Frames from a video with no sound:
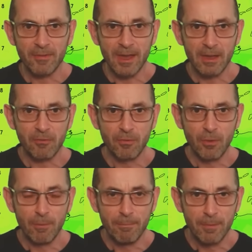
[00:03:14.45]
had
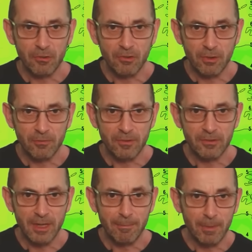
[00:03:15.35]
for much of
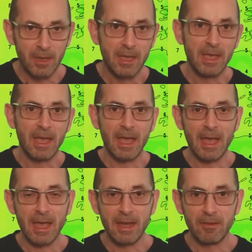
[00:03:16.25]
December
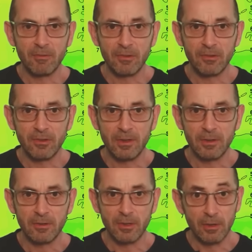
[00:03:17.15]
and the start,